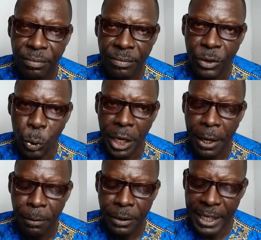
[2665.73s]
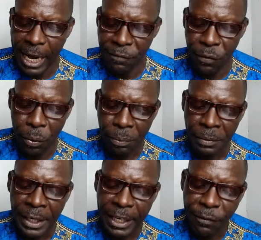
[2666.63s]
Okay, therefore,
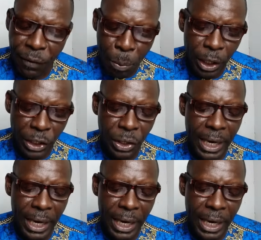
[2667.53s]
the formulation